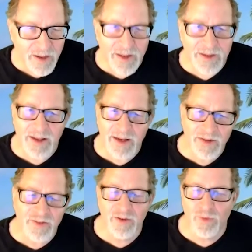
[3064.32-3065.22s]
And and
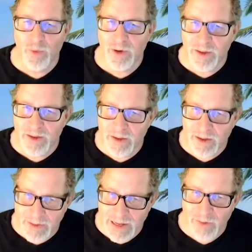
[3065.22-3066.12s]
actually, one of the
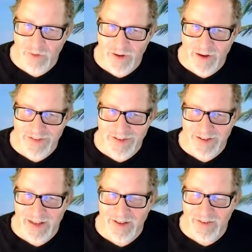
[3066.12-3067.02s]
the downsides
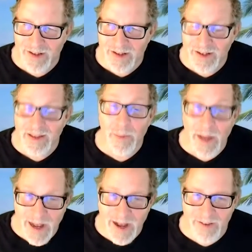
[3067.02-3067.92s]
that has in the
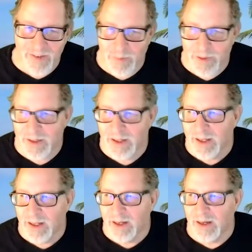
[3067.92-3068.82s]
past been
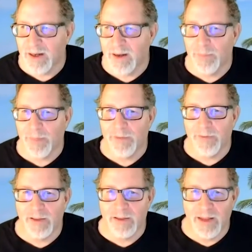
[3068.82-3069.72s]
um,
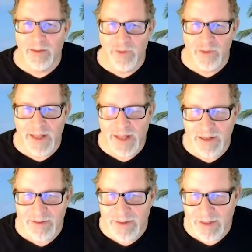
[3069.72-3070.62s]
leveled
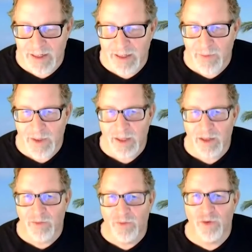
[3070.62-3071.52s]
at uh,
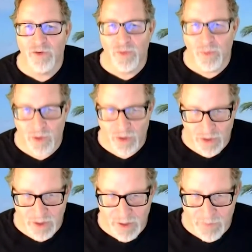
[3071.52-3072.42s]
virtual work.